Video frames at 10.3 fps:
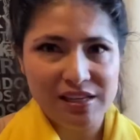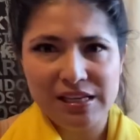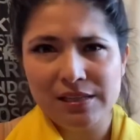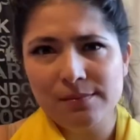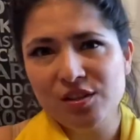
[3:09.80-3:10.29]

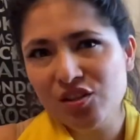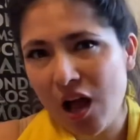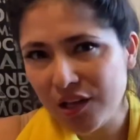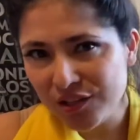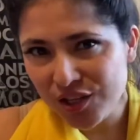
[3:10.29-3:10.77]
some
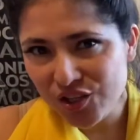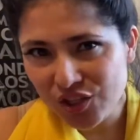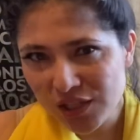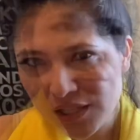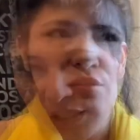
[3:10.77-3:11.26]

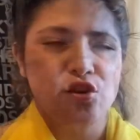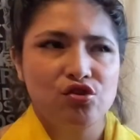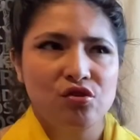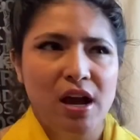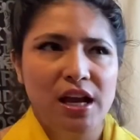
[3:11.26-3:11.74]
sausages. If you're
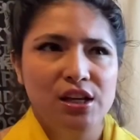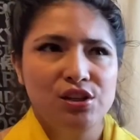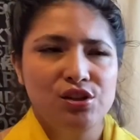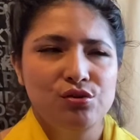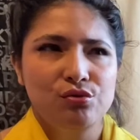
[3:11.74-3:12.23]

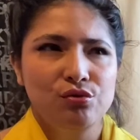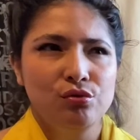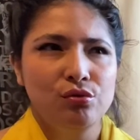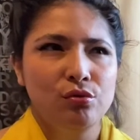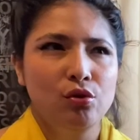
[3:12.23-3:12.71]
trying
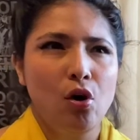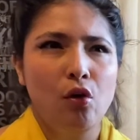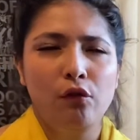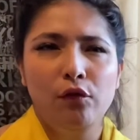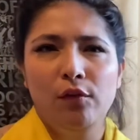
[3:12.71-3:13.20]
to
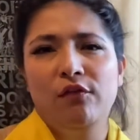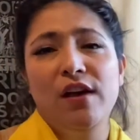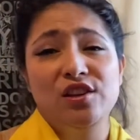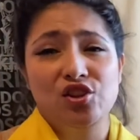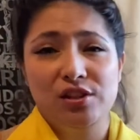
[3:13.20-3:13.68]
go for
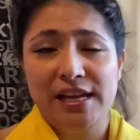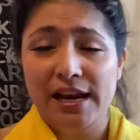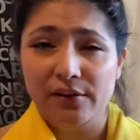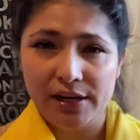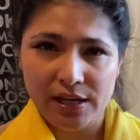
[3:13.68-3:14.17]

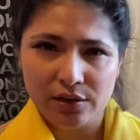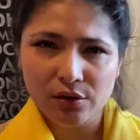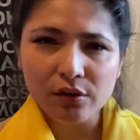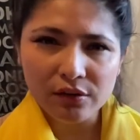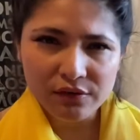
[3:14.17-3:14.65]
vegetarian
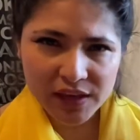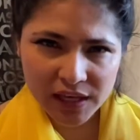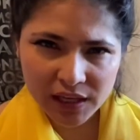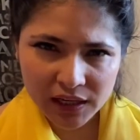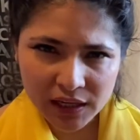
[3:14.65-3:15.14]
or
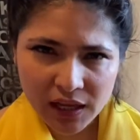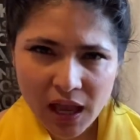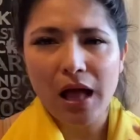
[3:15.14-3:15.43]
vegan,